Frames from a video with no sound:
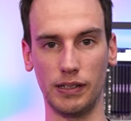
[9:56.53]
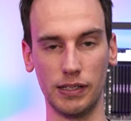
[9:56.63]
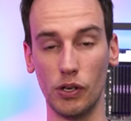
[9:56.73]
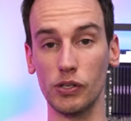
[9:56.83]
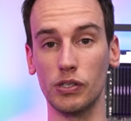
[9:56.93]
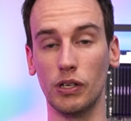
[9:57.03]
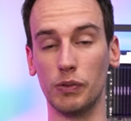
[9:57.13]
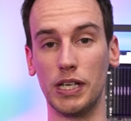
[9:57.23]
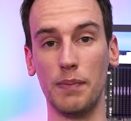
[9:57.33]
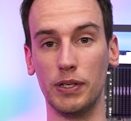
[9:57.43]
That's also not
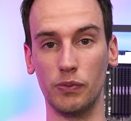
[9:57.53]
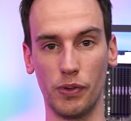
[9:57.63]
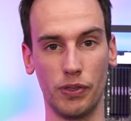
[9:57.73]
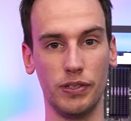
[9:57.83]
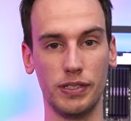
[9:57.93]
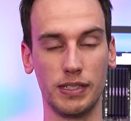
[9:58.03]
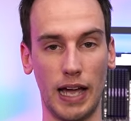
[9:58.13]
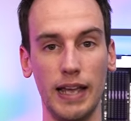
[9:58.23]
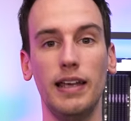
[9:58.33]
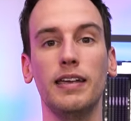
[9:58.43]
what happened with
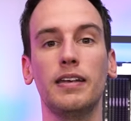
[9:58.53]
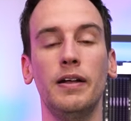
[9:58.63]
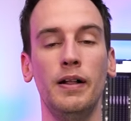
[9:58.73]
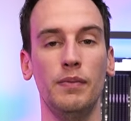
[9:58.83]
Skylake,